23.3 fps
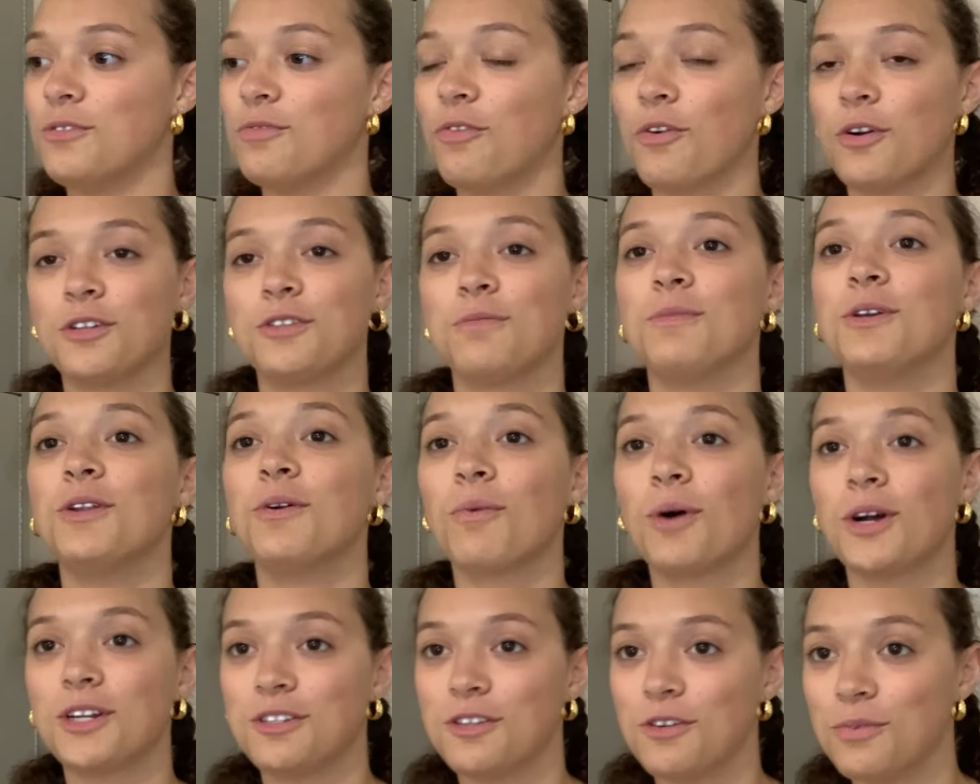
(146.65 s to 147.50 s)
forcing me to
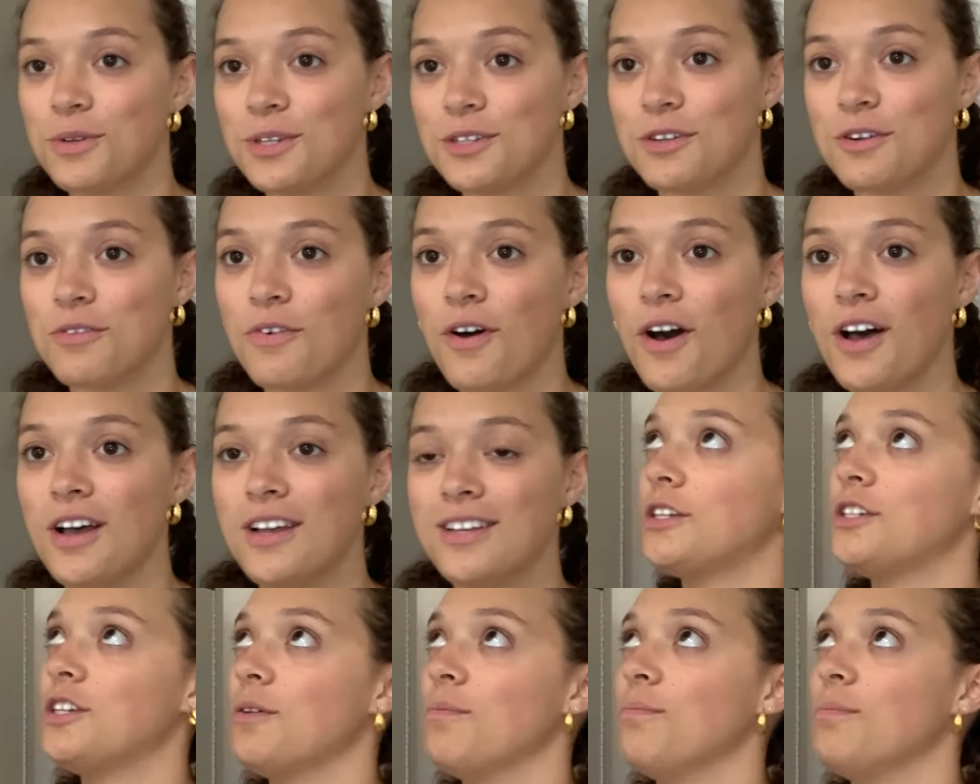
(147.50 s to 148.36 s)
watch The Wizard of
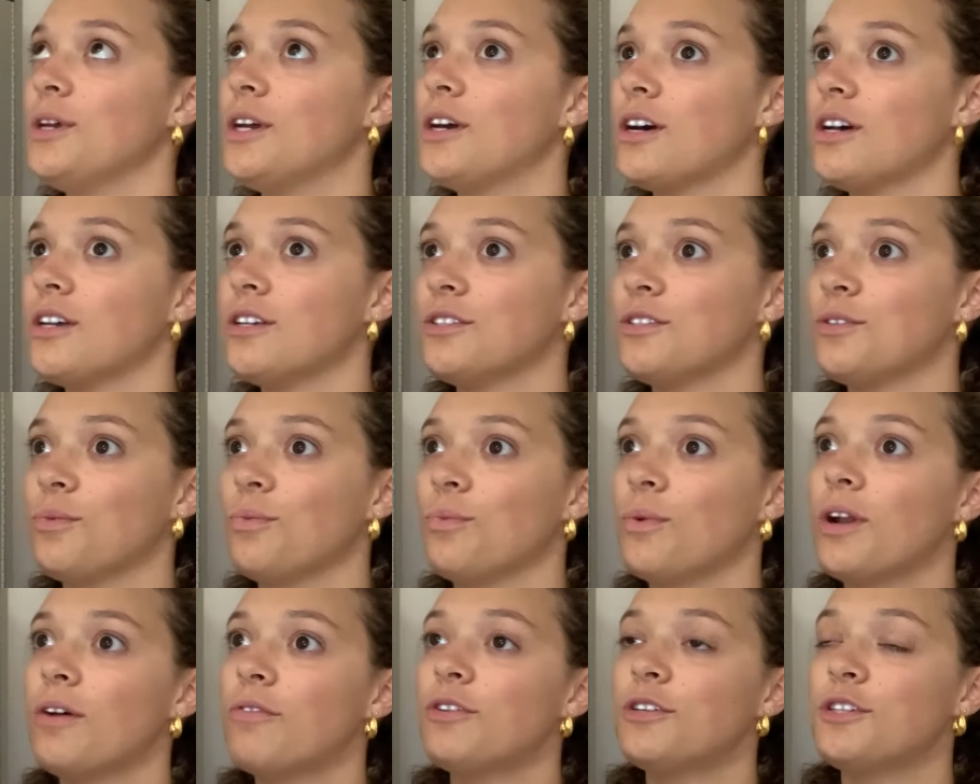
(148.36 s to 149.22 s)
Oz because
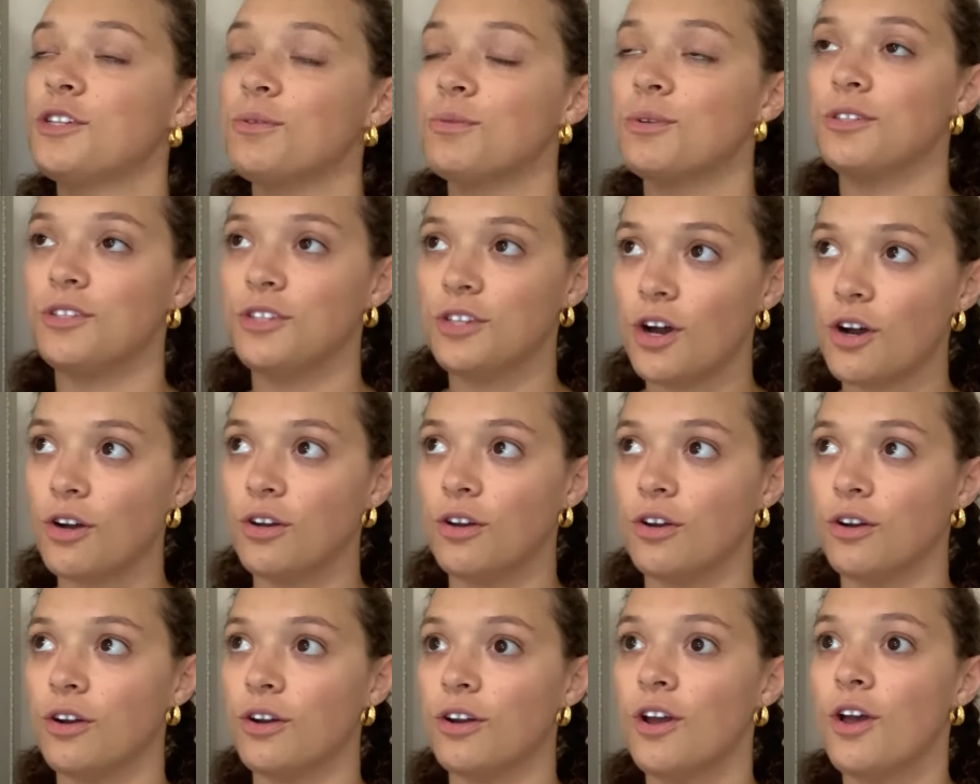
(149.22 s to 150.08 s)
whenever she was
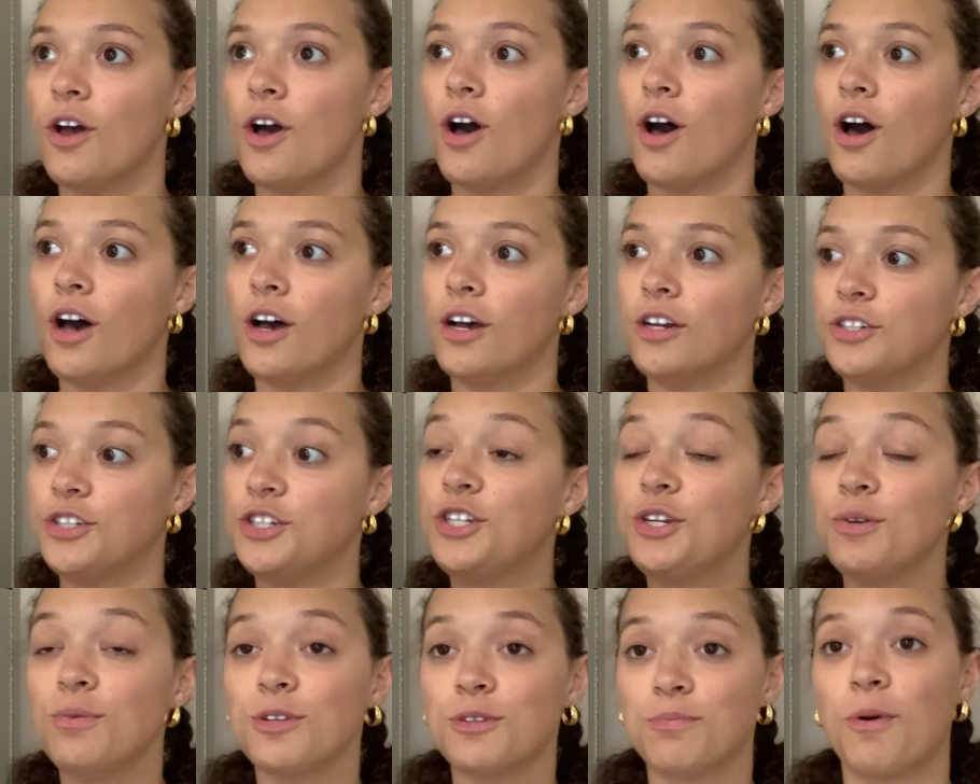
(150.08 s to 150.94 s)
younger, uh,
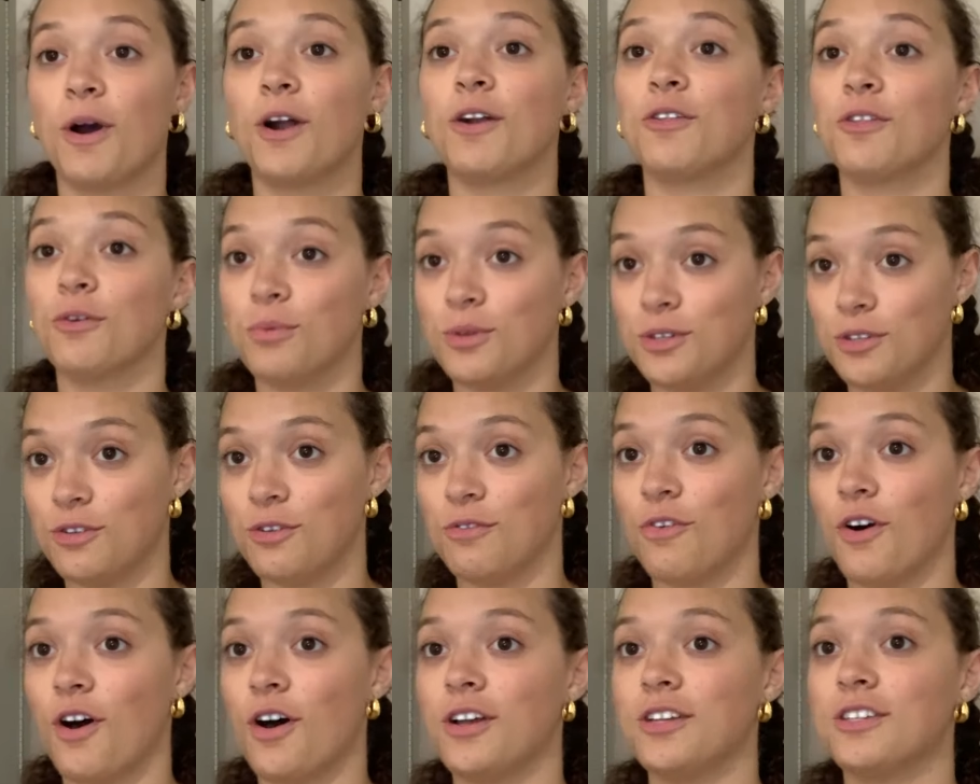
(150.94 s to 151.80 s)
she was part of The Wizard
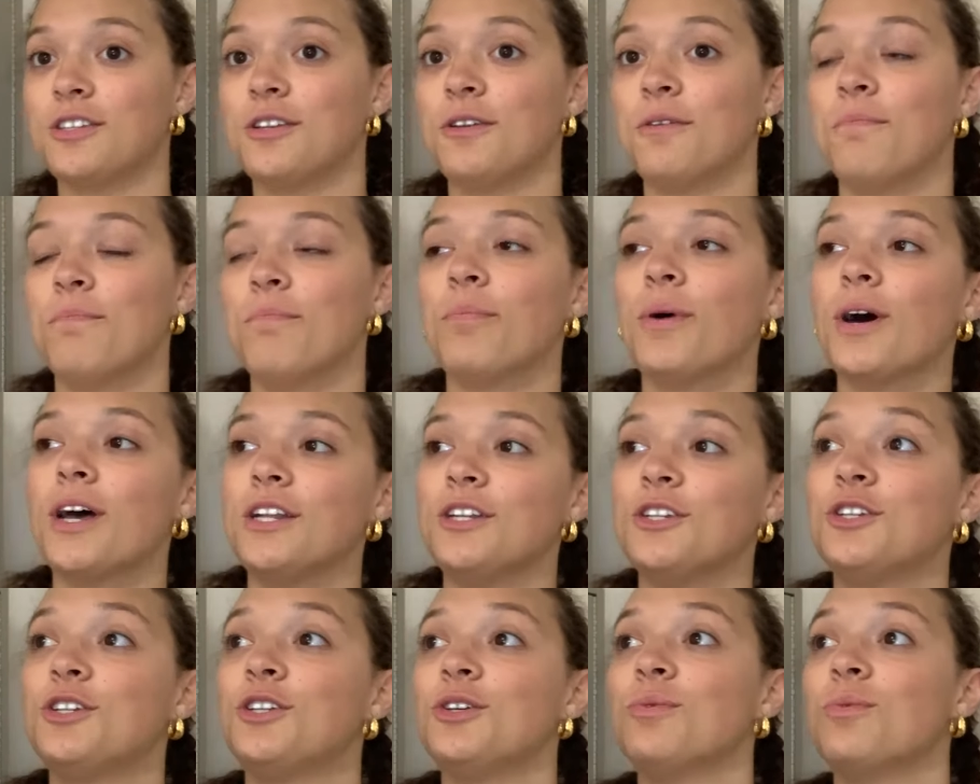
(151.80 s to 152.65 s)
of Oz,
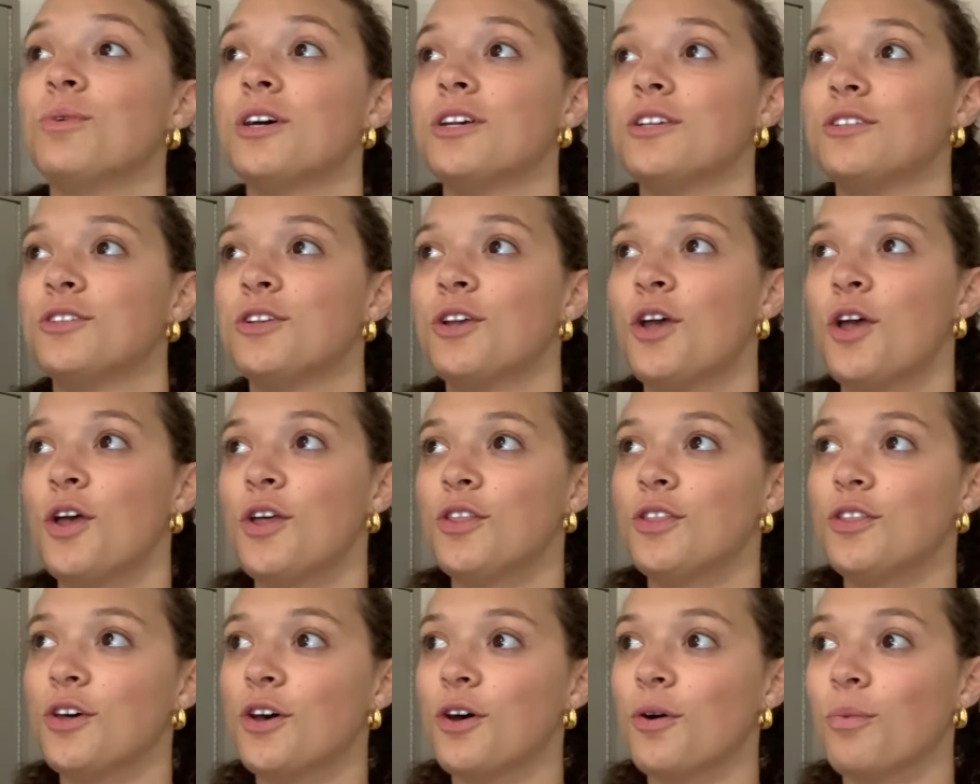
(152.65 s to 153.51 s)
but she was
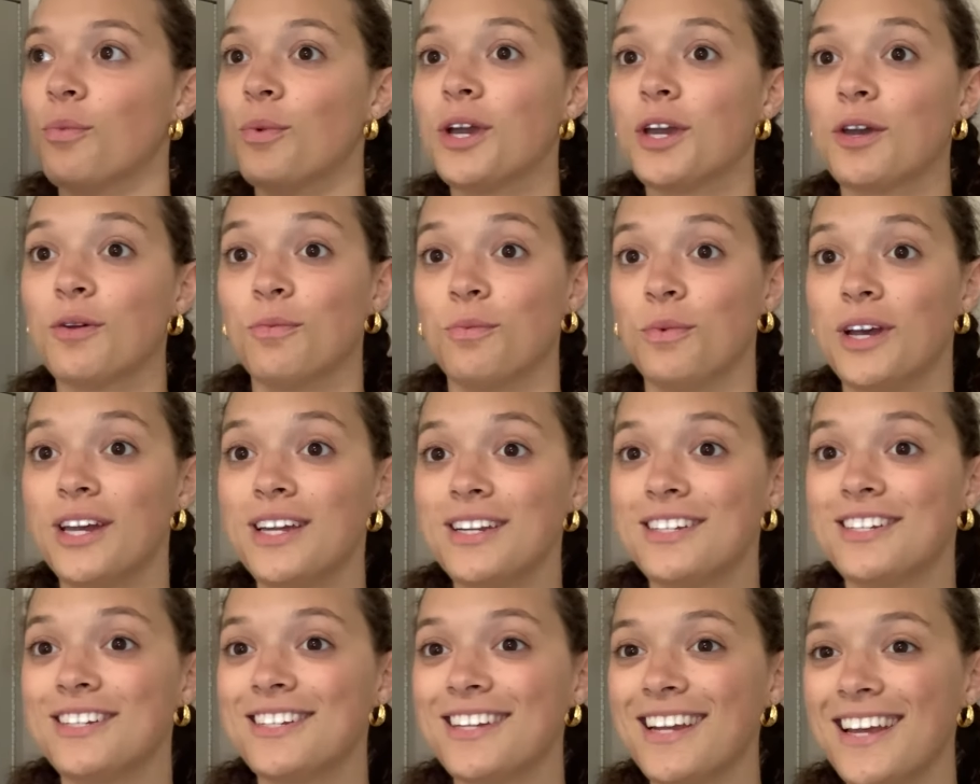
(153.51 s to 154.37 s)
the Wicked
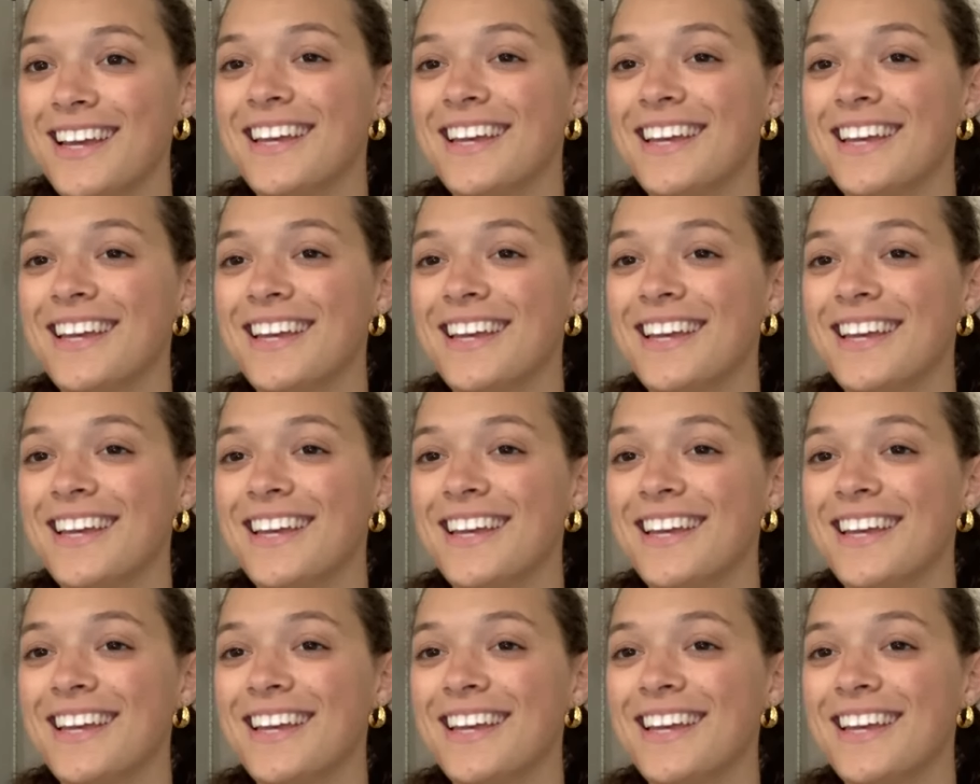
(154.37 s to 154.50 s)
Witch.